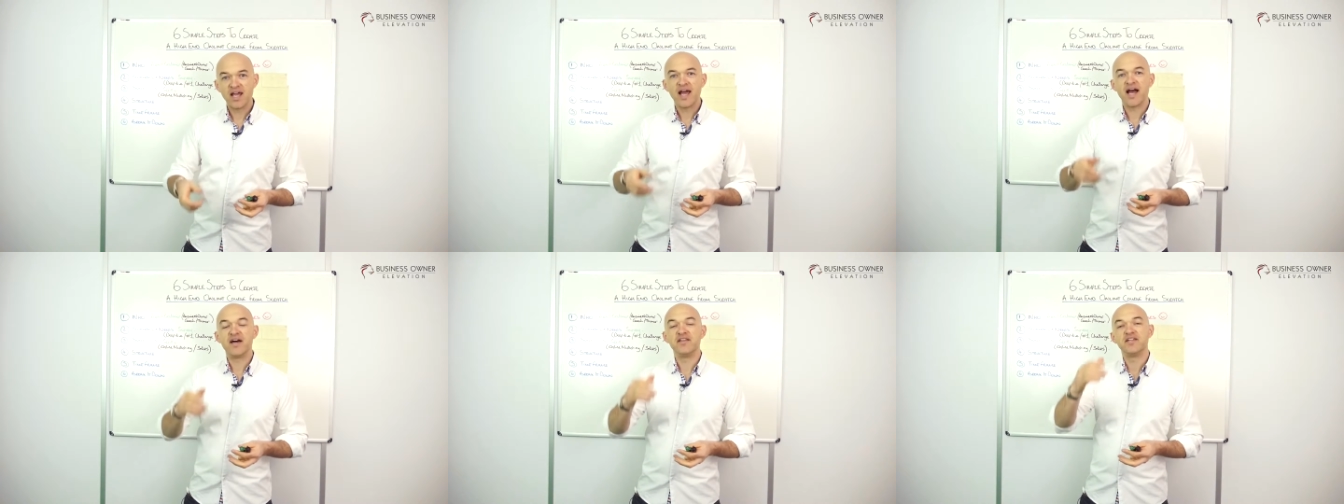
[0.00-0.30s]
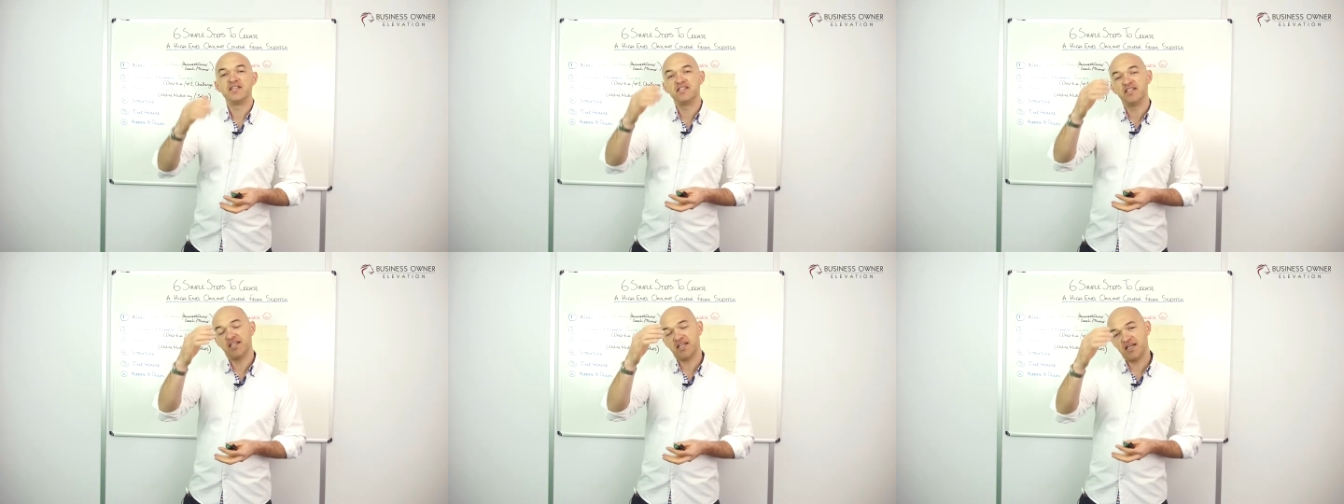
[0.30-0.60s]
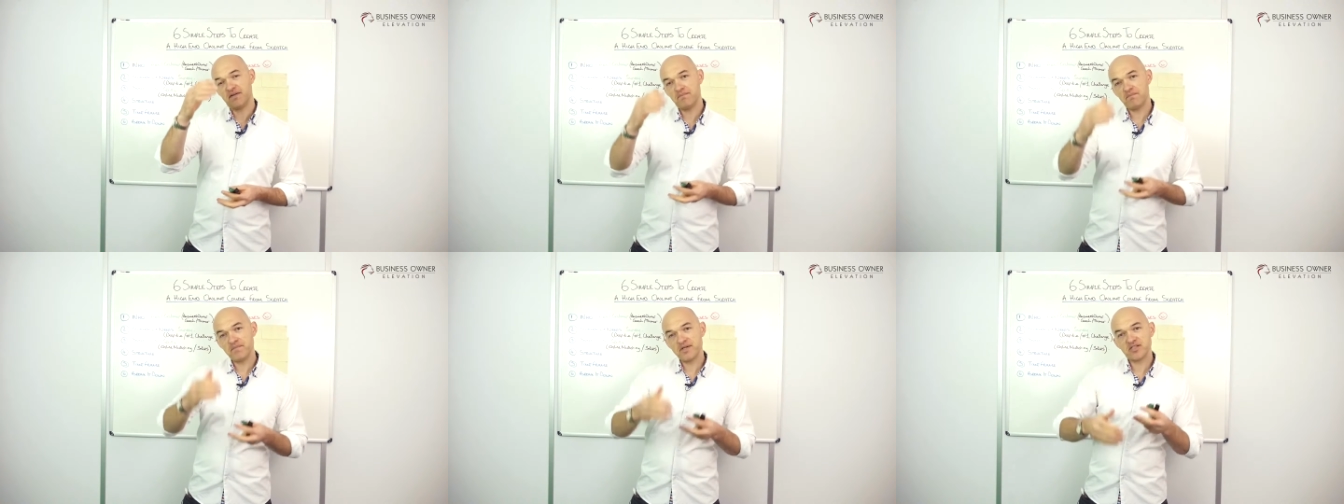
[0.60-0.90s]
And then
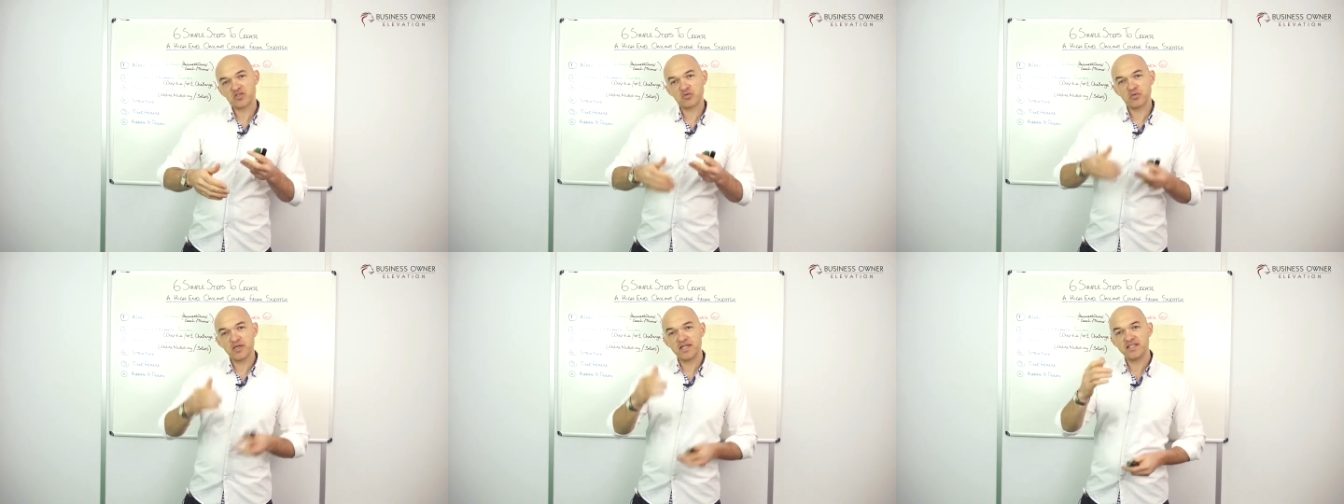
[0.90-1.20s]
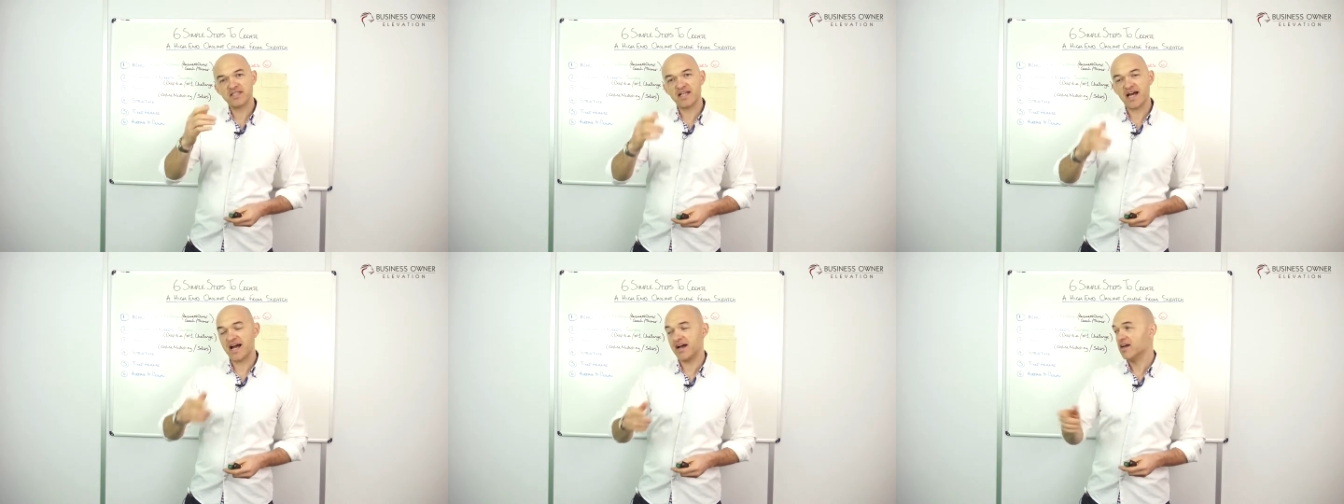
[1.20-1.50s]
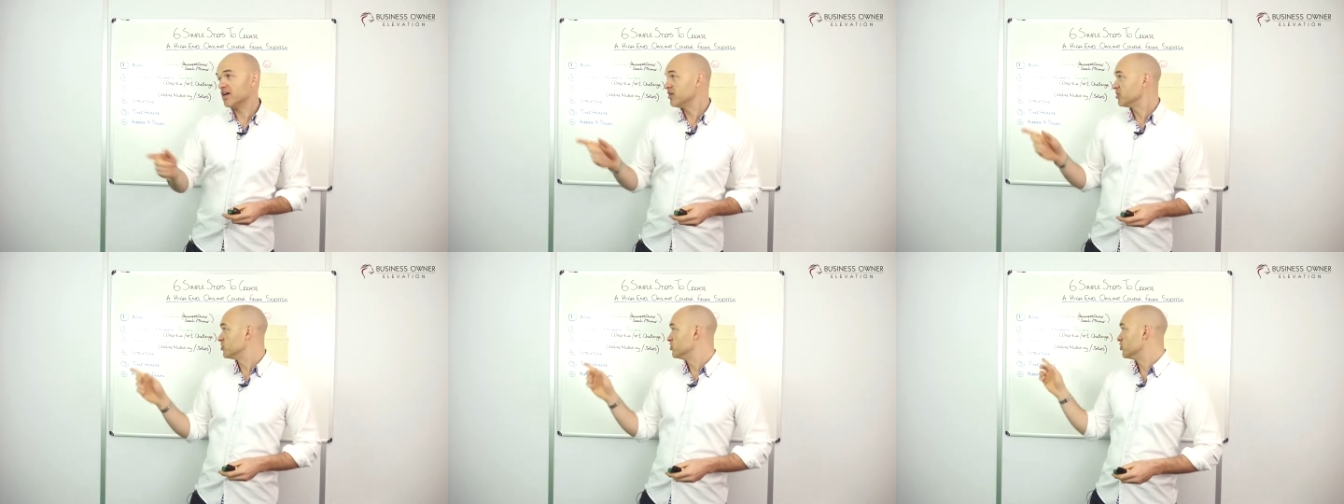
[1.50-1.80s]
in between that,
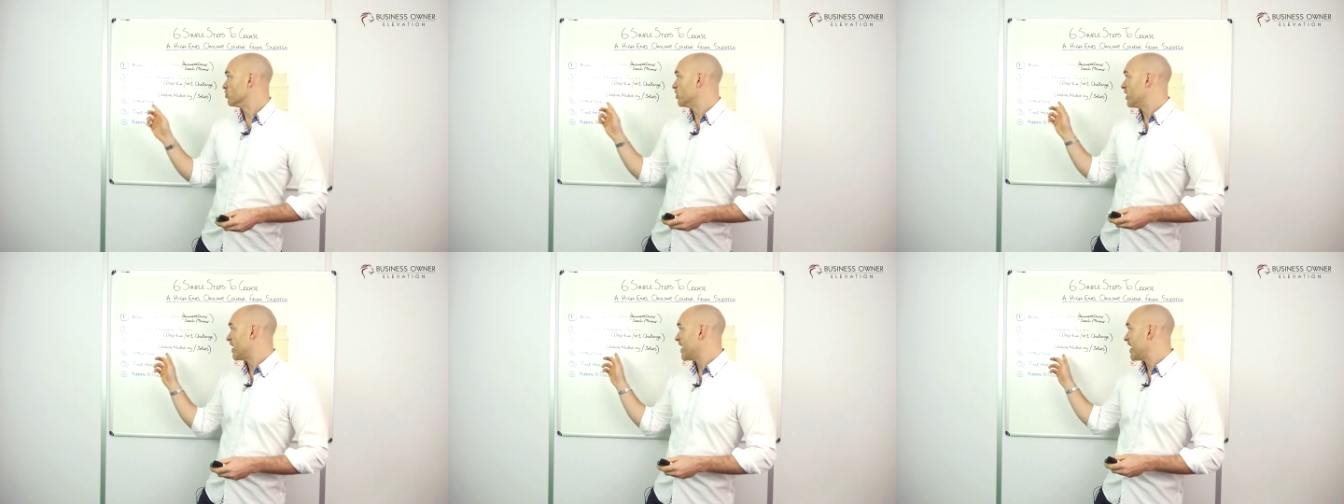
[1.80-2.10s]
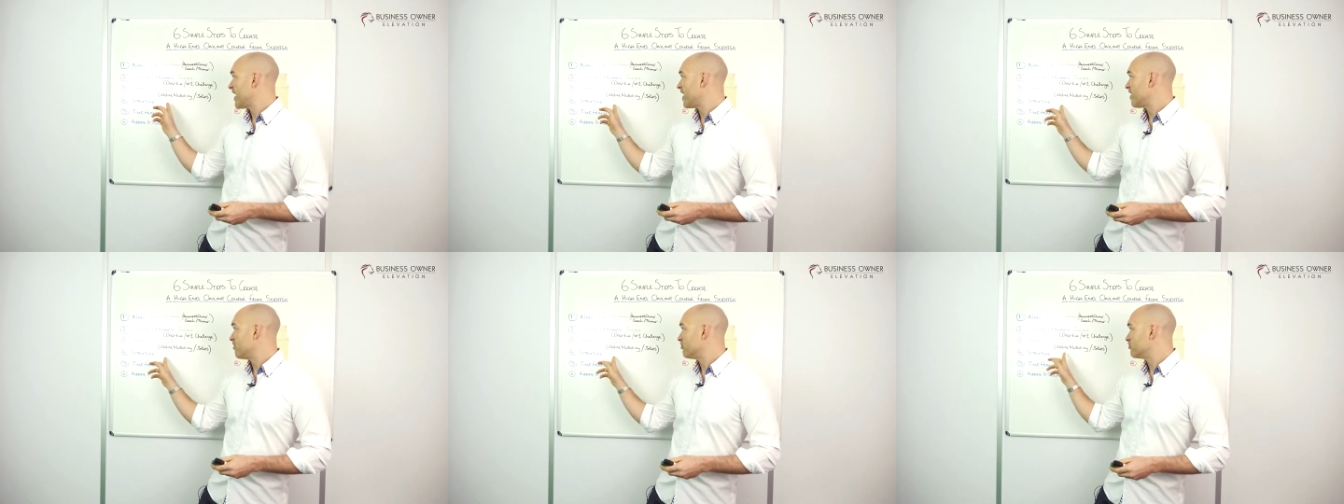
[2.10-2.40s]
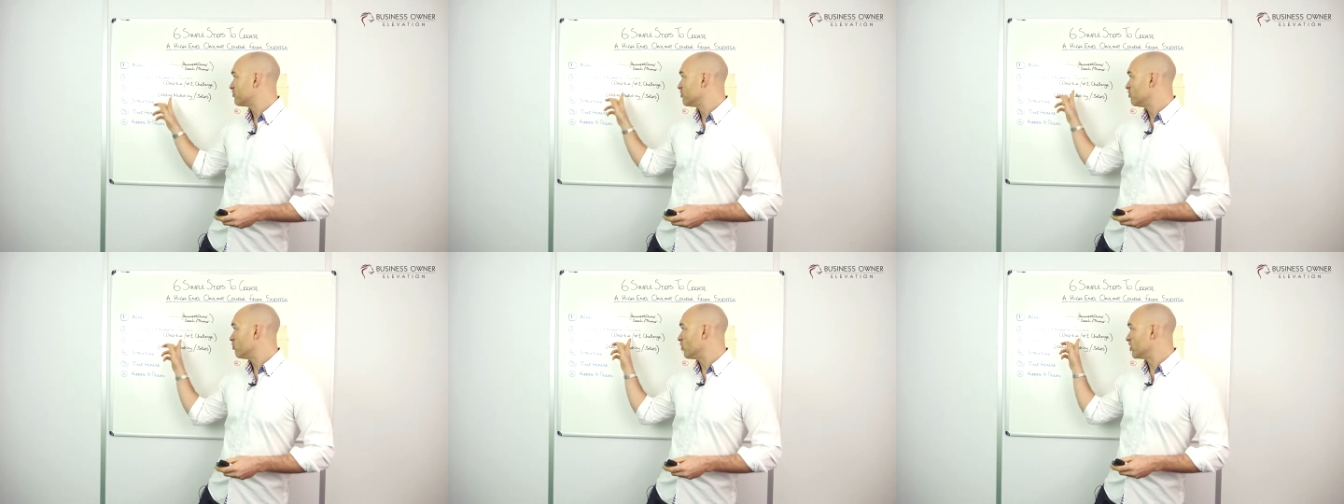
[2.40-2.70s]
you'll
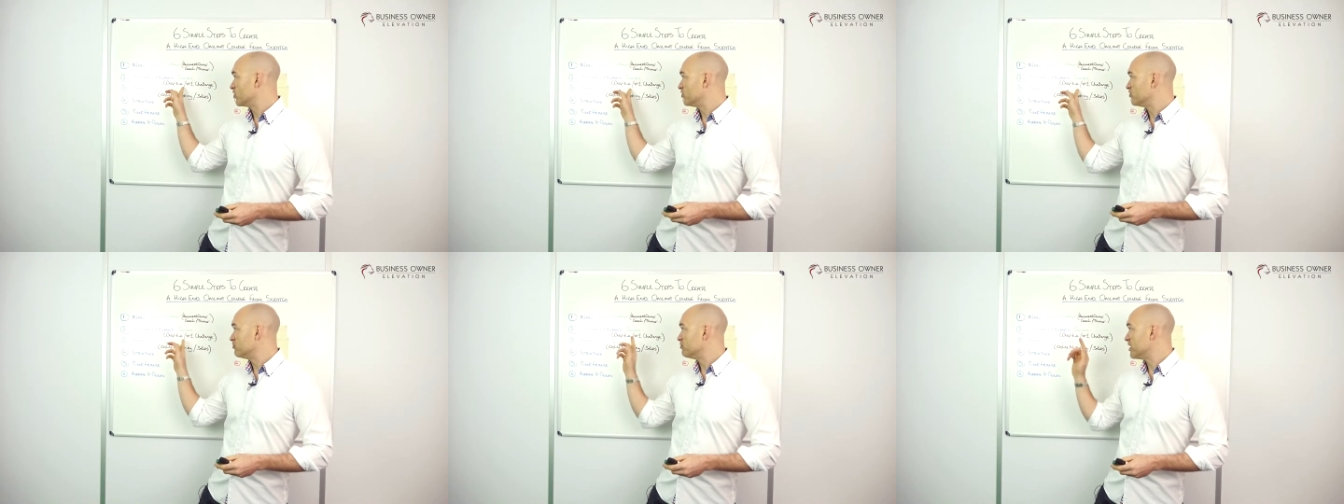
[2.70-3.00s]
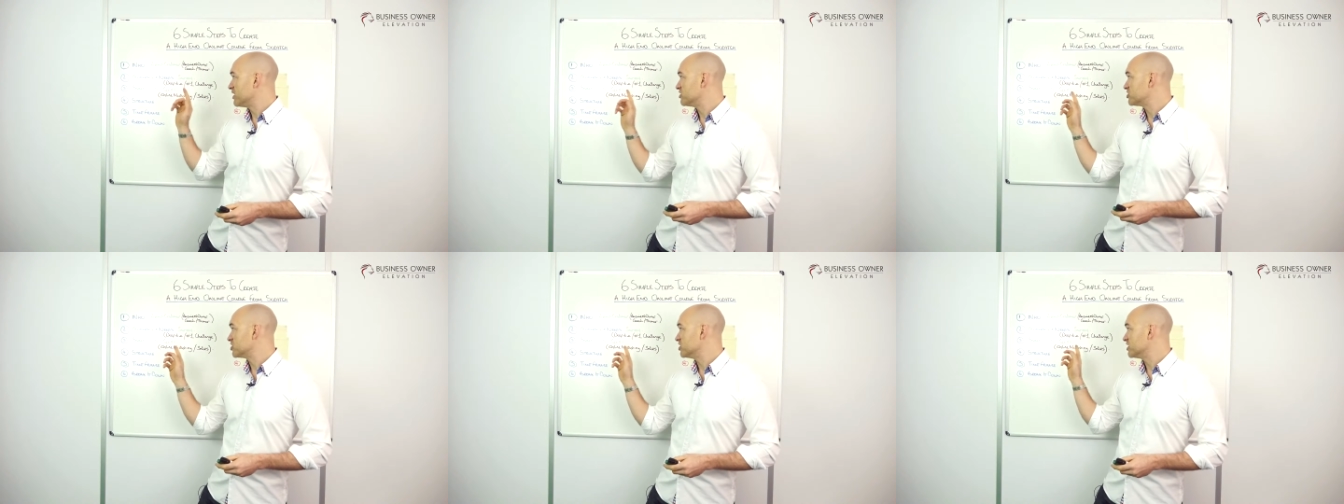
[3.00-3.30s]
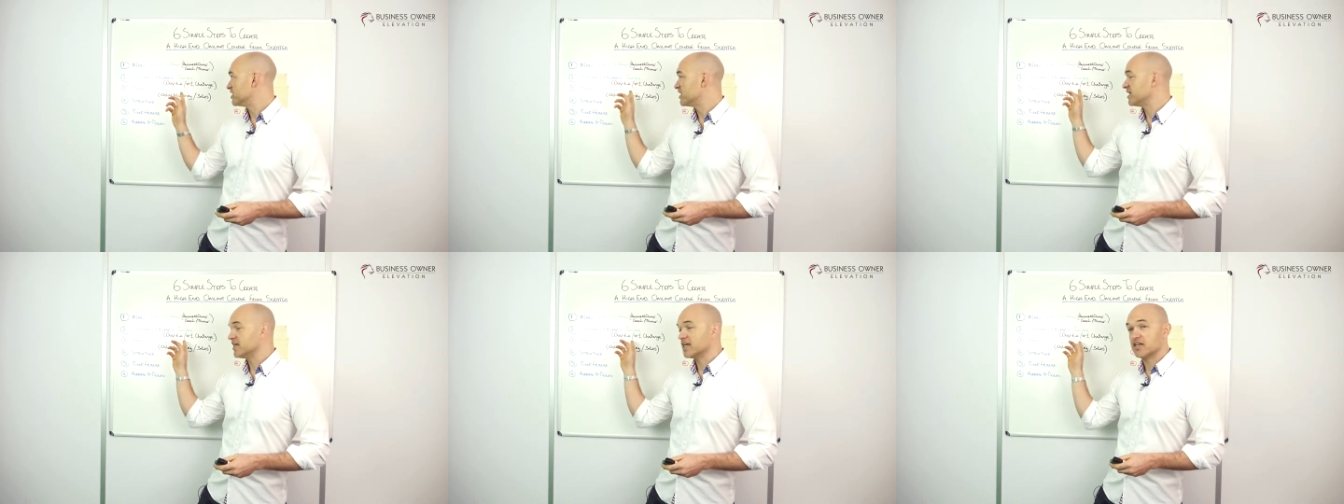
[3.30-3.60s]
have what you've
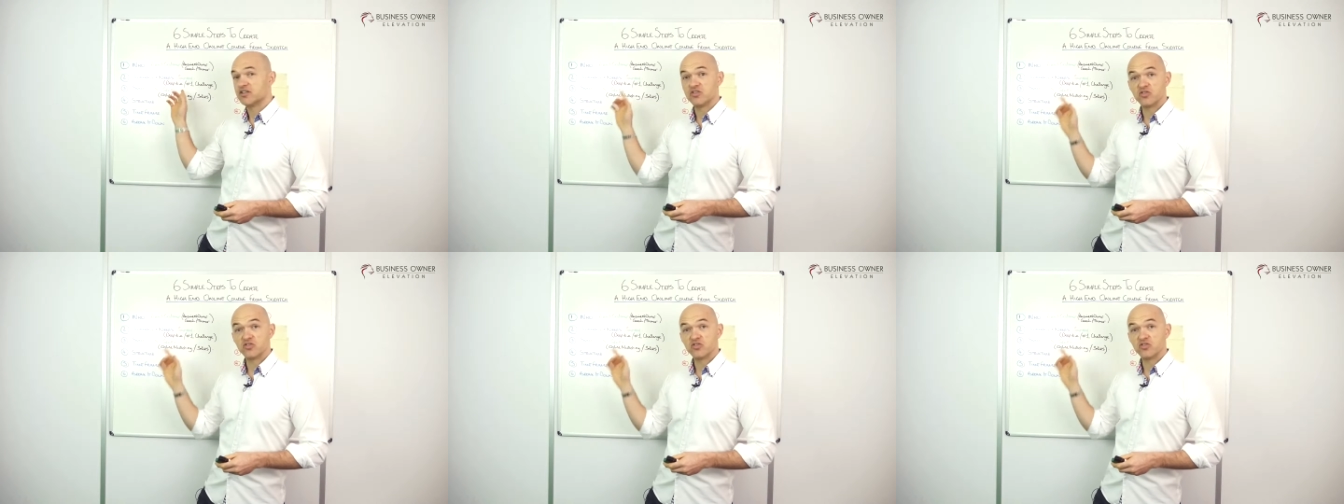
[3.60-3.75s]
mentioned here,